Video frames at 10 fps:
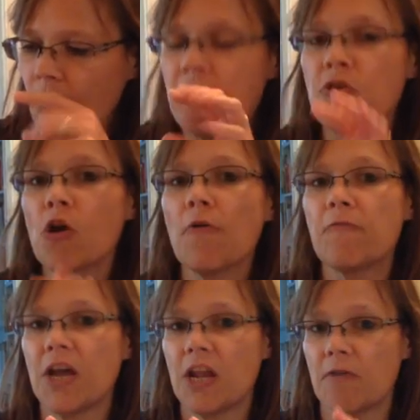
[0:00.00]
If you're
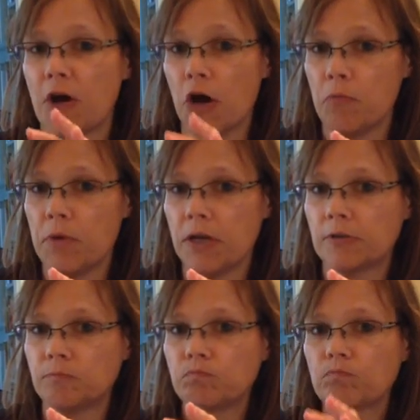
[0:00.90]
a fan of
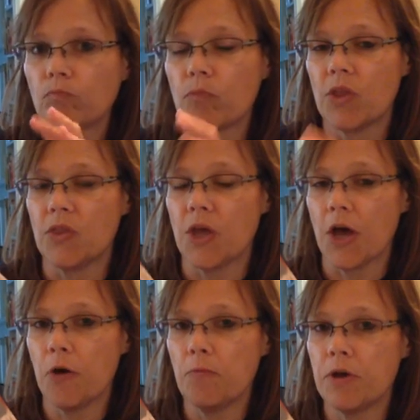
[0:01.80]
oatmeal, then
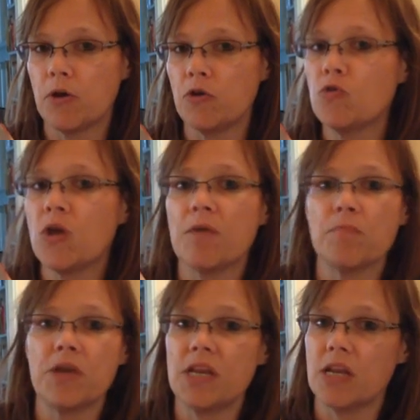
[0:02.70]
the oatmeal, you
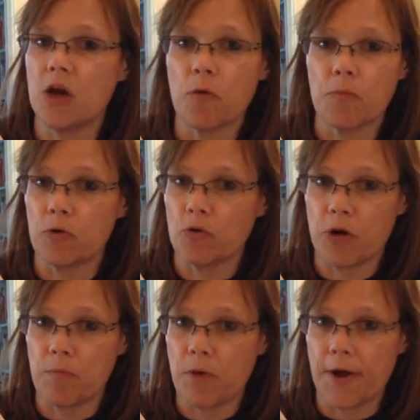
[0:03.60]
can't beat an oatmeal
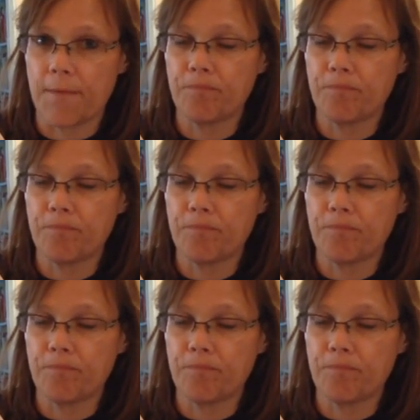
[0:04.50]
cream pie.